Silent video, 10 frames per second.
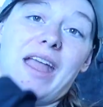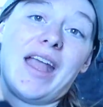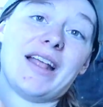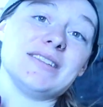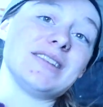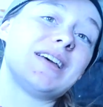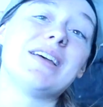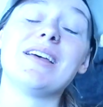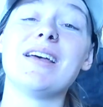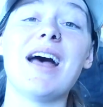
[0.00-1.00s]
and
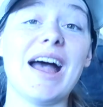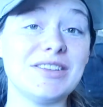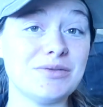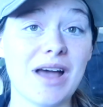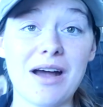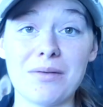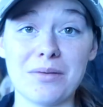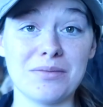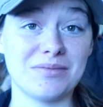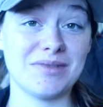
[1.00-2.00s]
I do
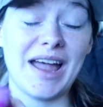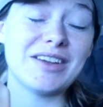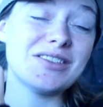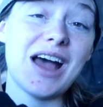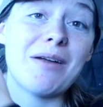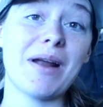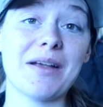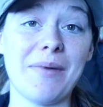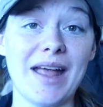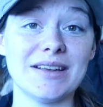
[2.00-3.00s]
not, I could not
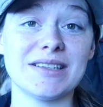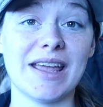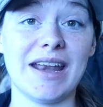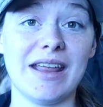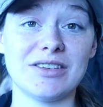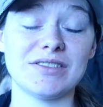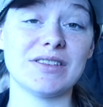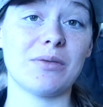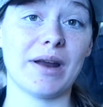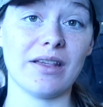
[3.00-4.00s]
recommend getting
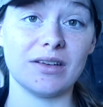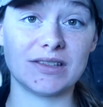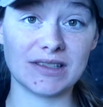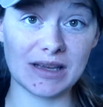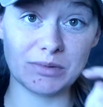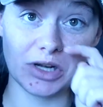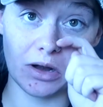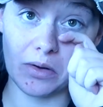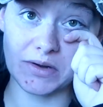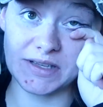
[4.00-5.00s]
just a regular sleep
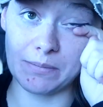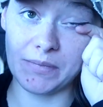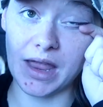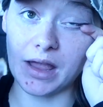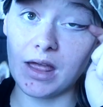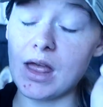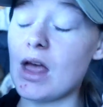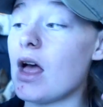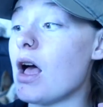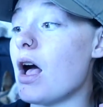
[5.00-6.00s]
shirt or something
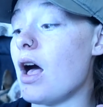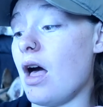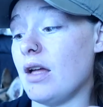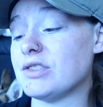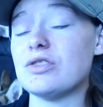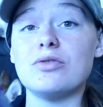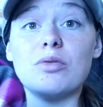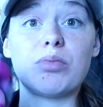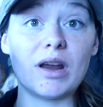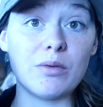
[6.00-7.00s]
uh,
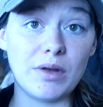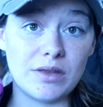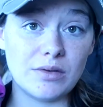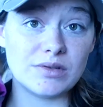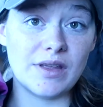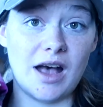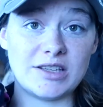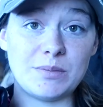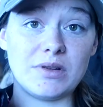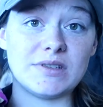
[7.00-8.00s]
to bring with you to the
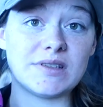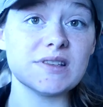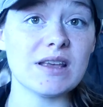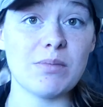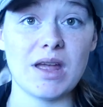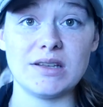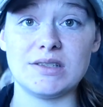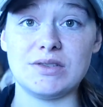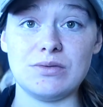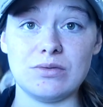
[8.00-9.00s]
hospital to sleep
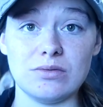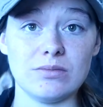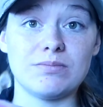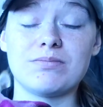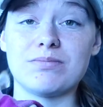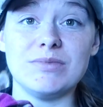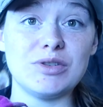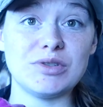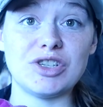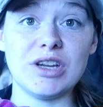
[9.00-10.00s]
in, to
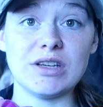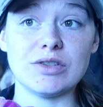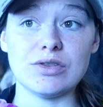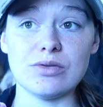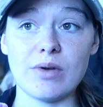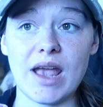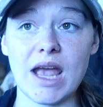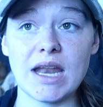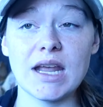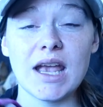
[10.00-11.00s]
do what you need to do
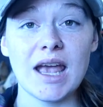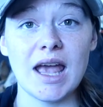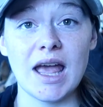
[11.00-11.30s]
in.